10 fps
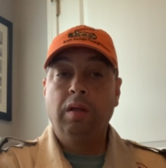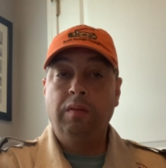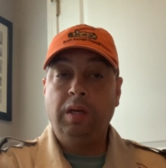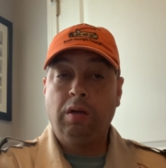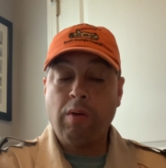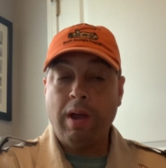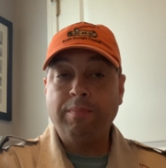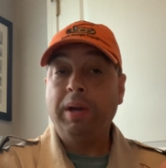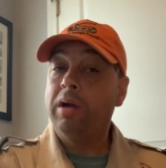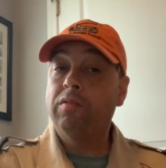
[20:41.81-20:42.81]
the
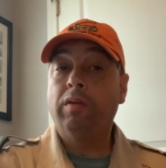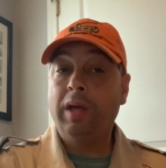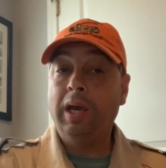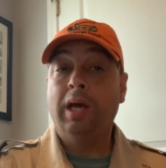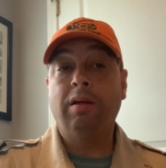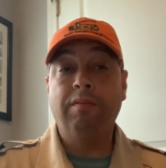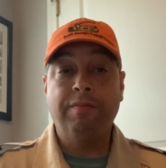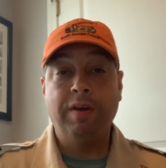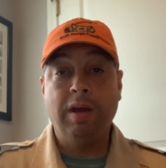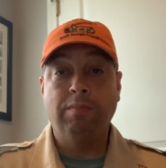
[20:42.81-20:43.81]
grandparents are the head of the
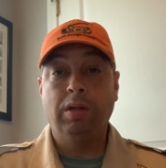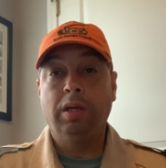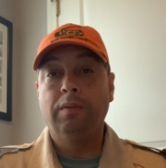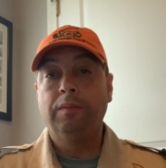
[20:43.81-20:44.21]
family.